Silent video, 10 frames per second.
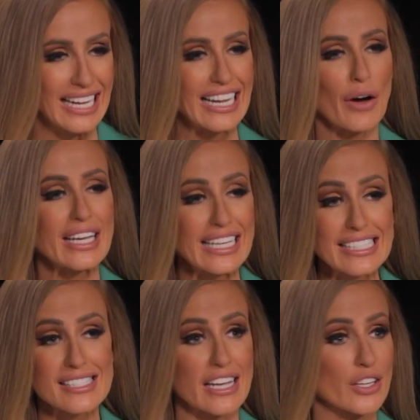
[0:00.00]
Now,
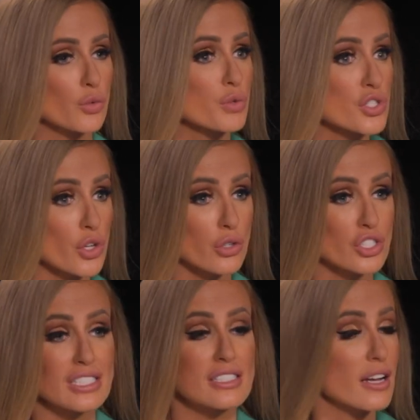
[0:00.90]
he said
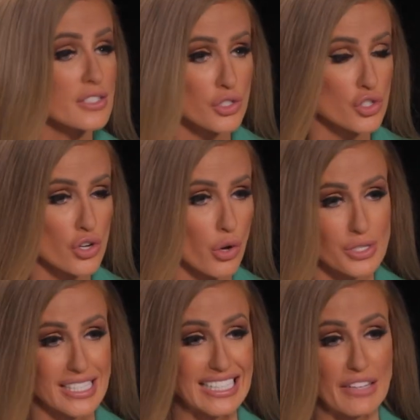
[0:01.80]
research doesn't show
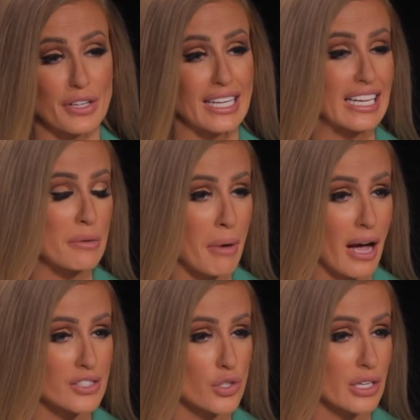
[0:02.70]
significant
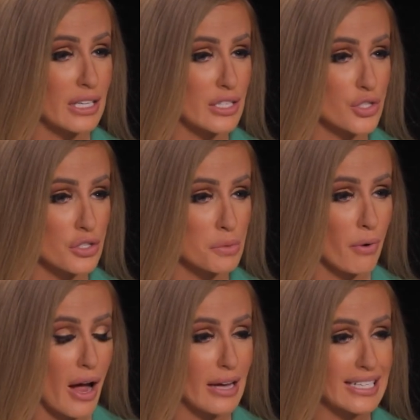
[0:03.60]
impact on a nation's
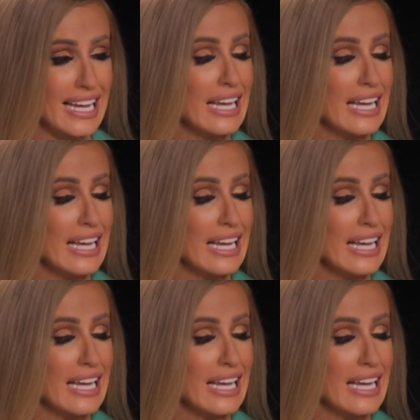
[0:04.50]
brand.